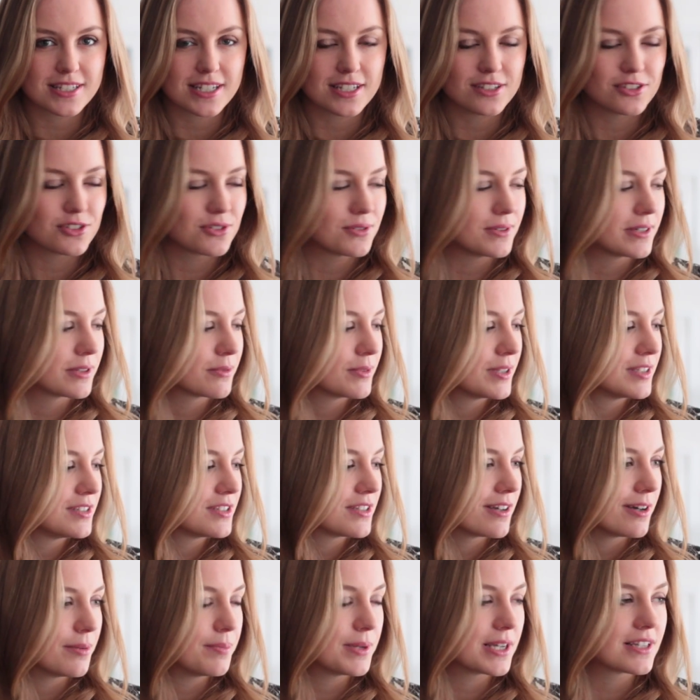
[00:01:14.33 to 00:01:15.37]
skin during
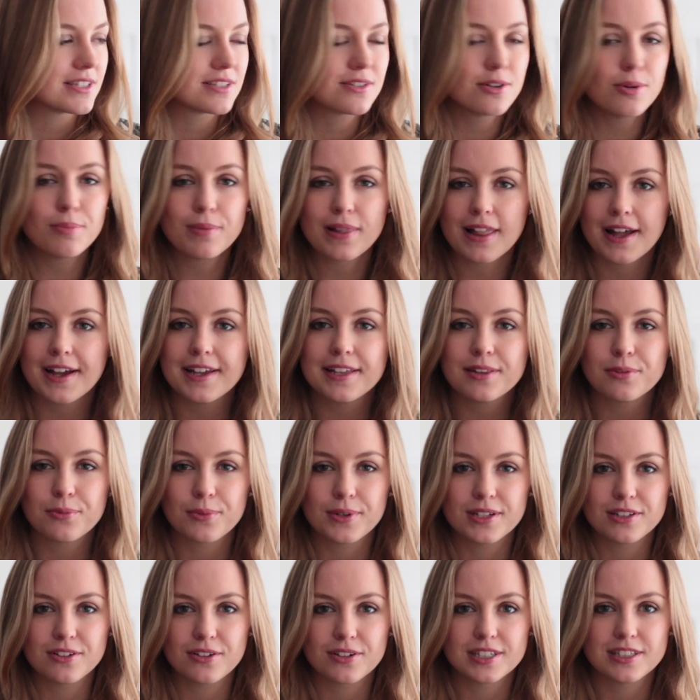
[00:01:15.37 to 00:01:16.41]
winter because you apply it
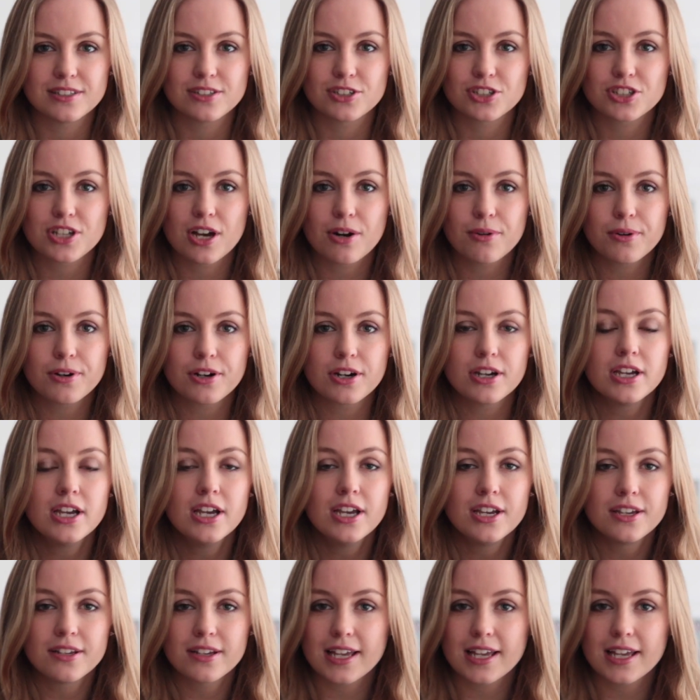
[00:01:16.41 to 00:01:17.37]
when you're in the shower,